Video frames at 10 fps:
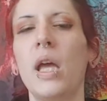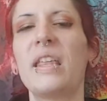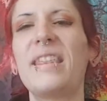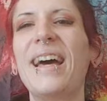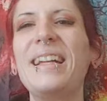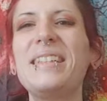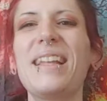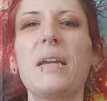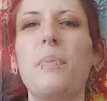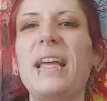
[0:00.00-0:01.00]
That is
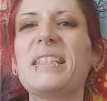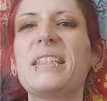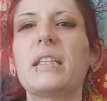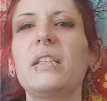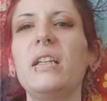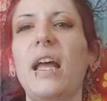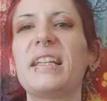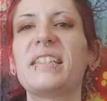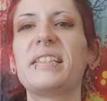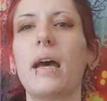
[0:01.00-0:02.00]
like basically
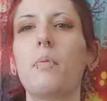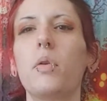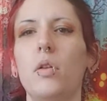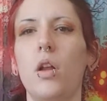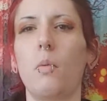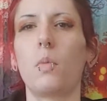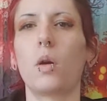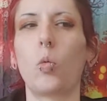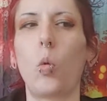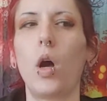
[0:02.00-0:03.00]
like step
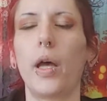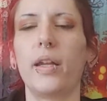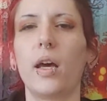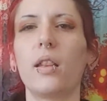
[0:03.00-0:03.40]
number one.